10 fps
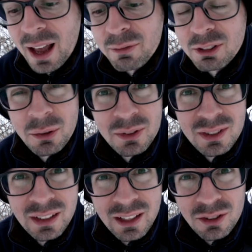I haven't
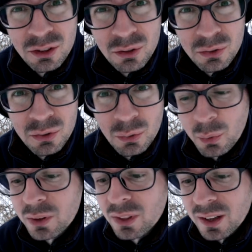noticed any issues
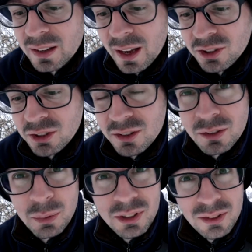with the
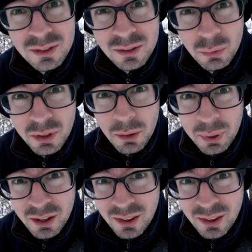connections, which is one of the big